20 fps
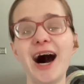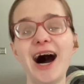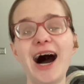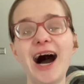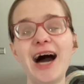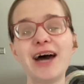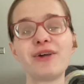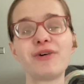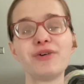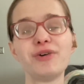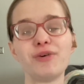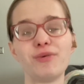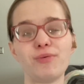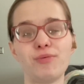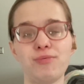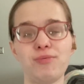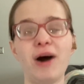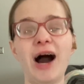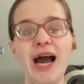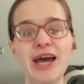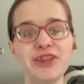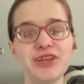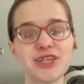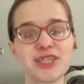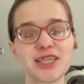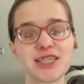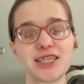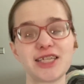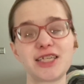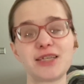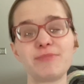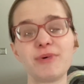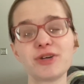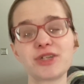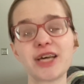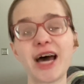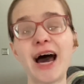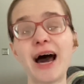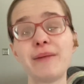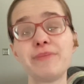I don't know why this isn't supposed
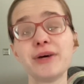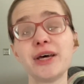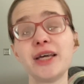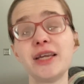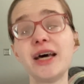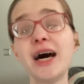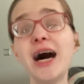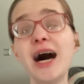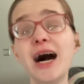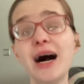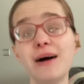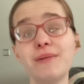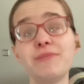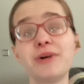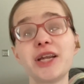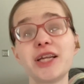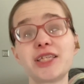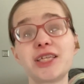to happen, but it's